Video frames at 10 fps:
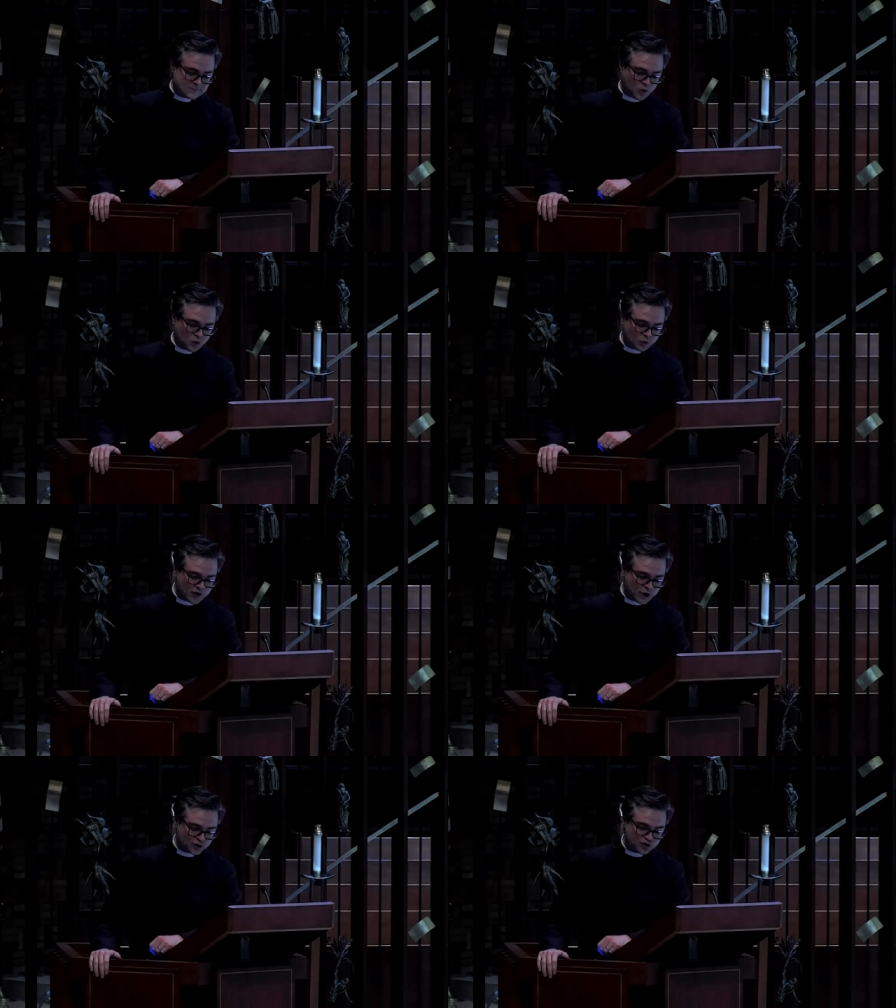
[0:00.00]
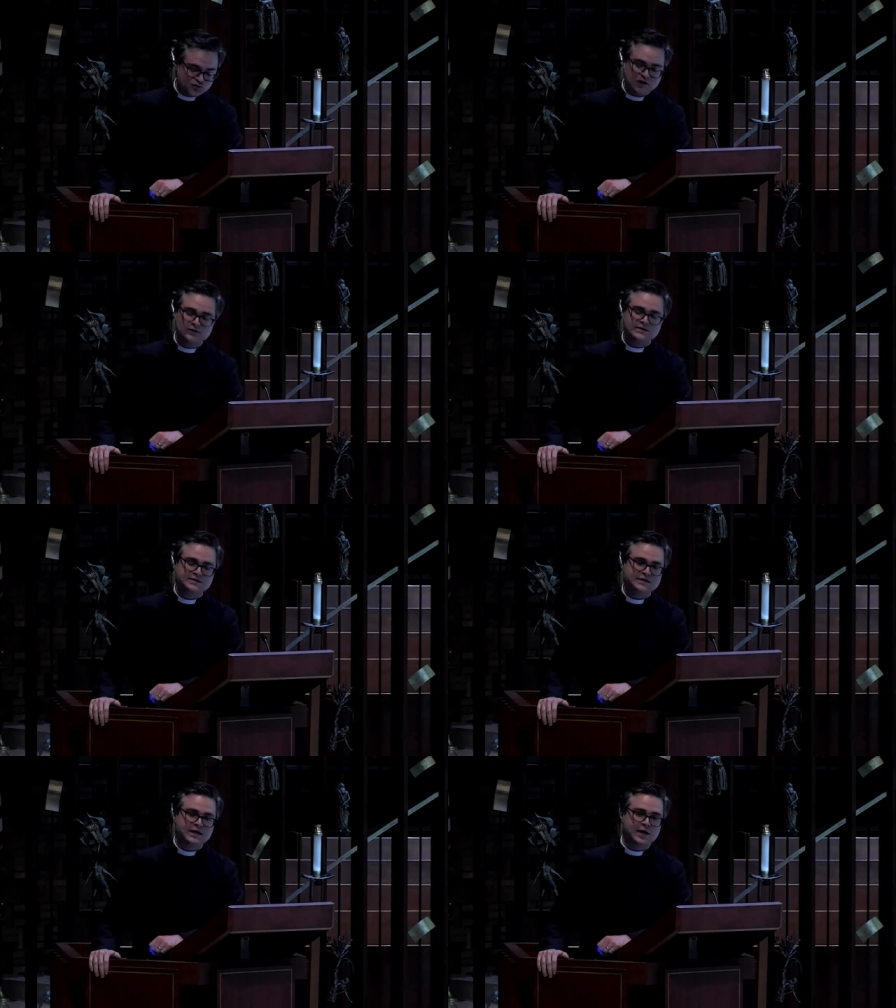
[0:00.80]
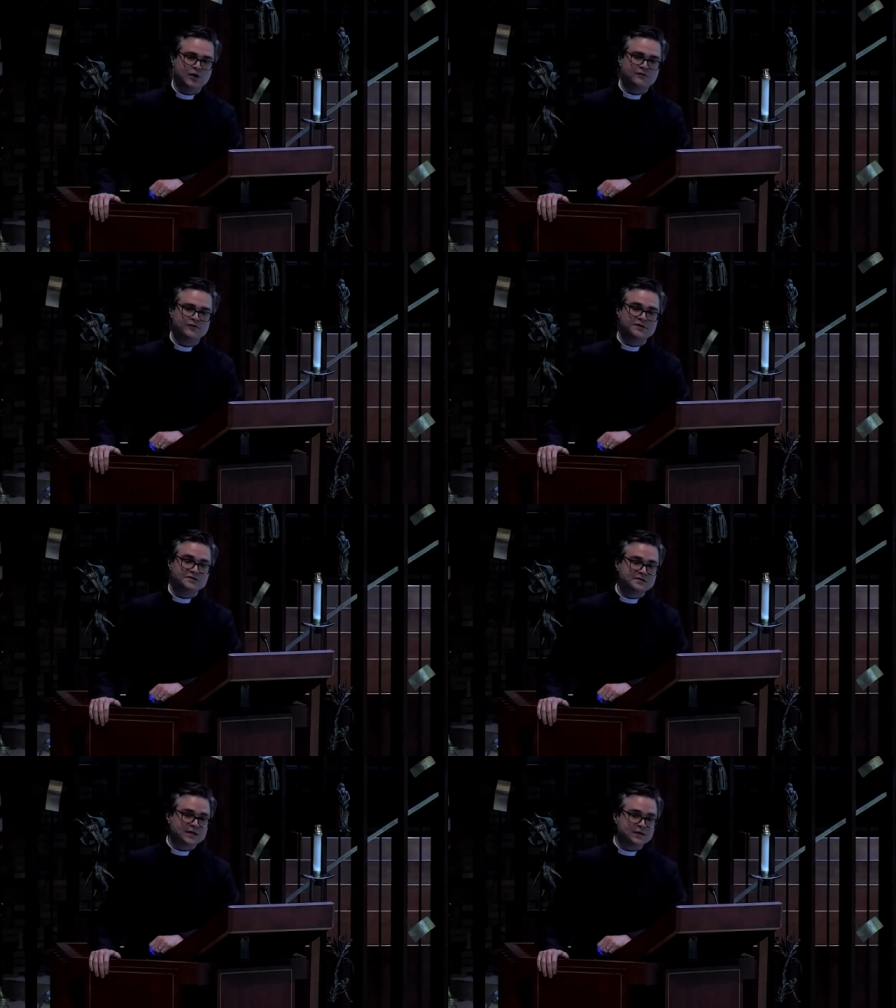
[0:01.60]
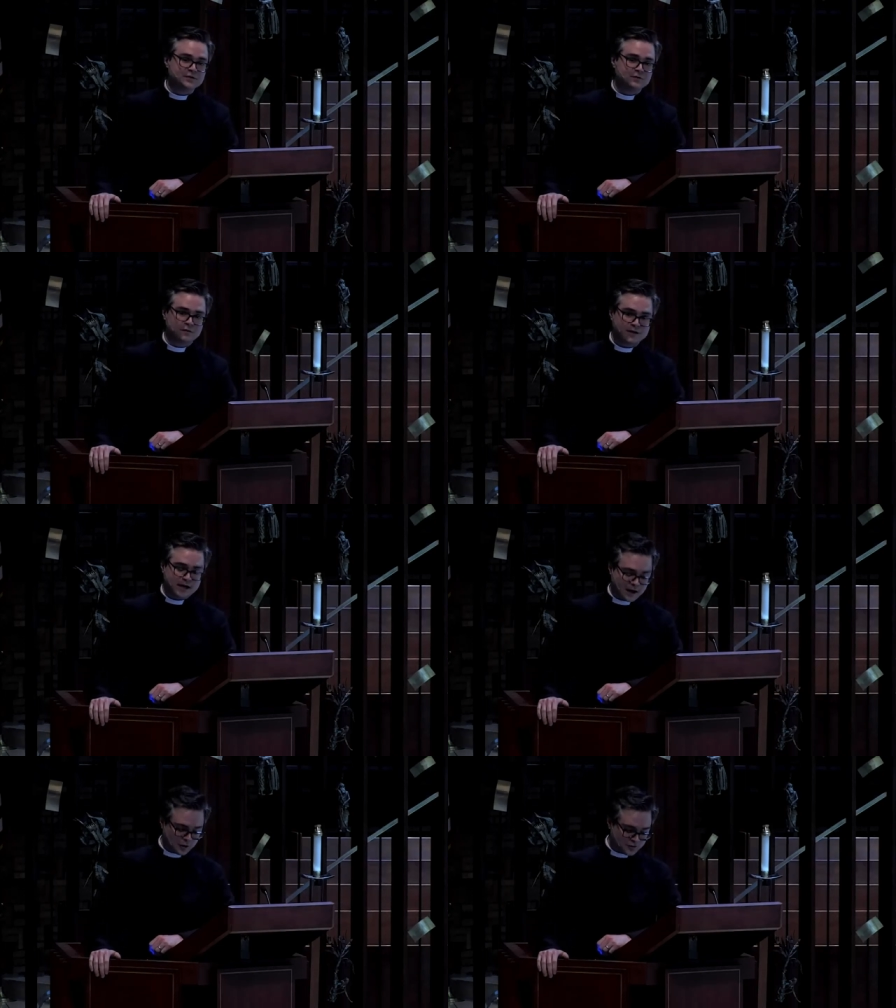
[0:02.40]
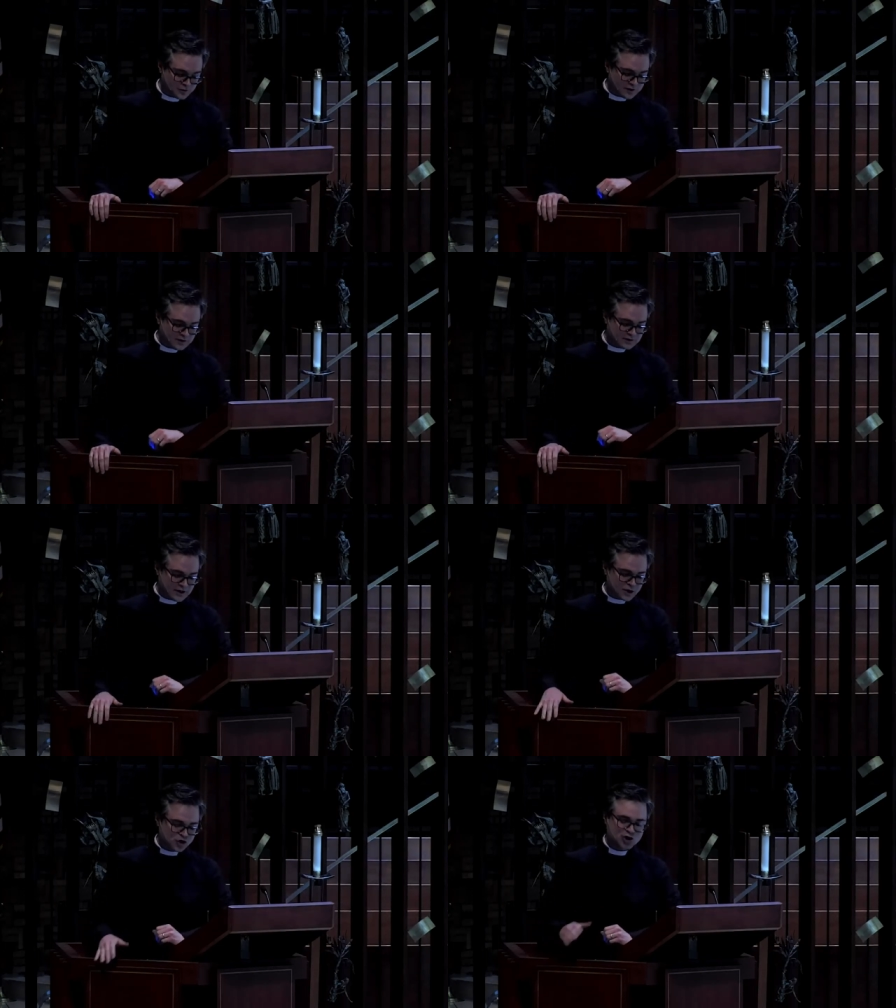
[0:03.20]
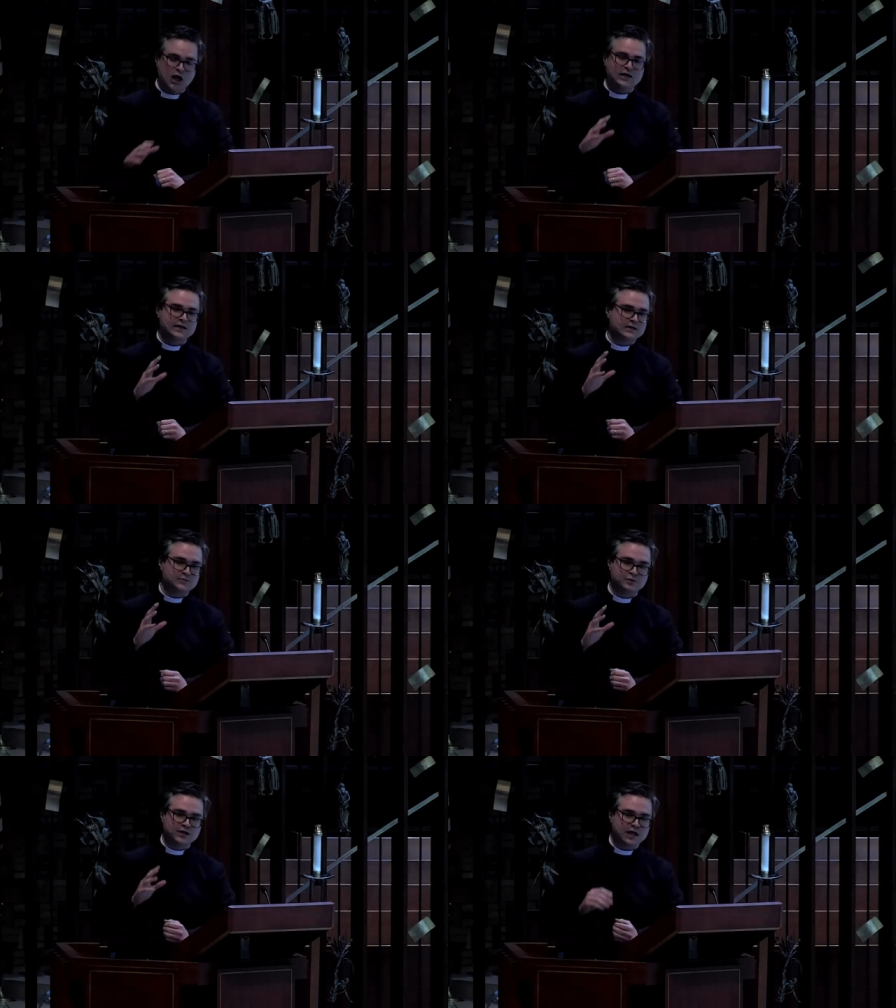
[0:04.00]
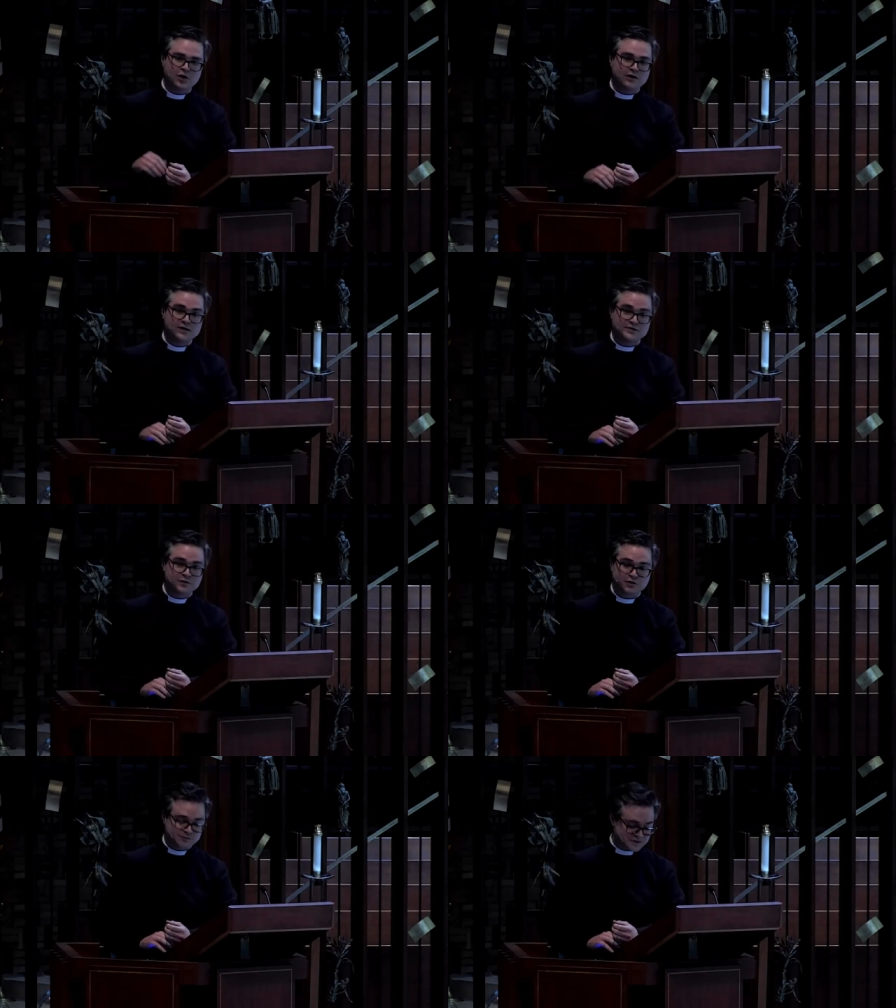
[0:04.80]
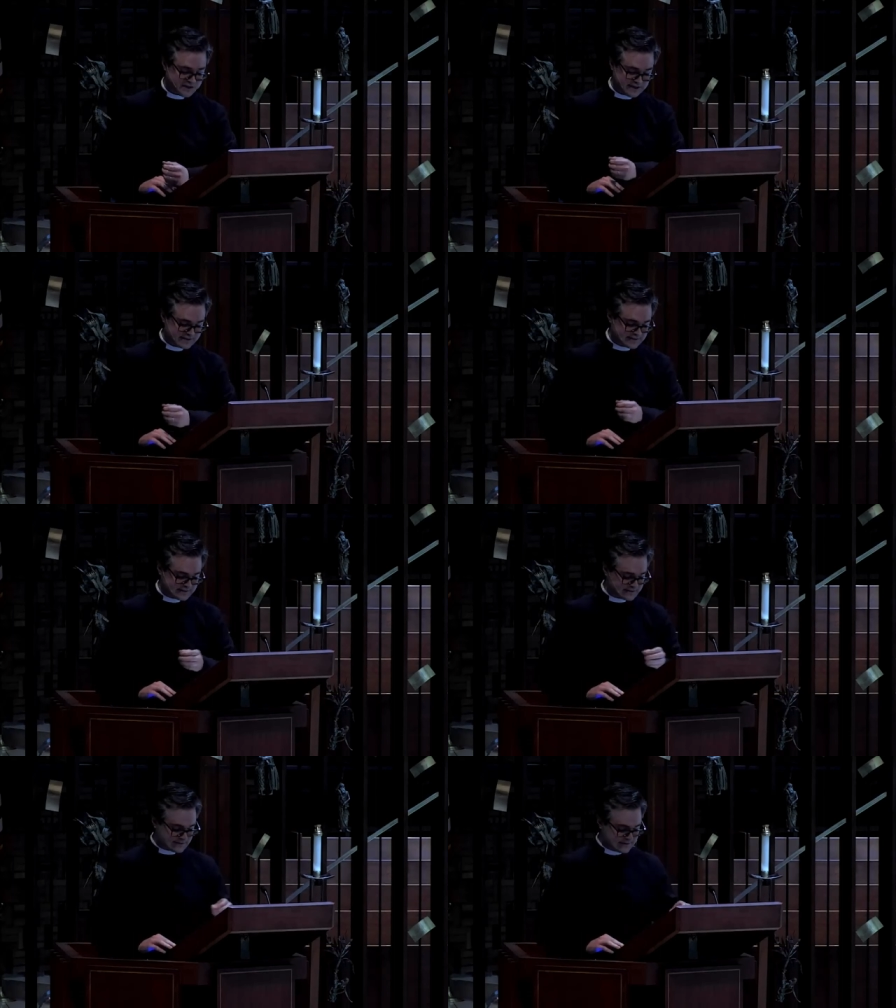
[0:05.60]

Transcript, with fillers: or we are struggling to care for the sick or the elderly in shockingly precarious circumstances,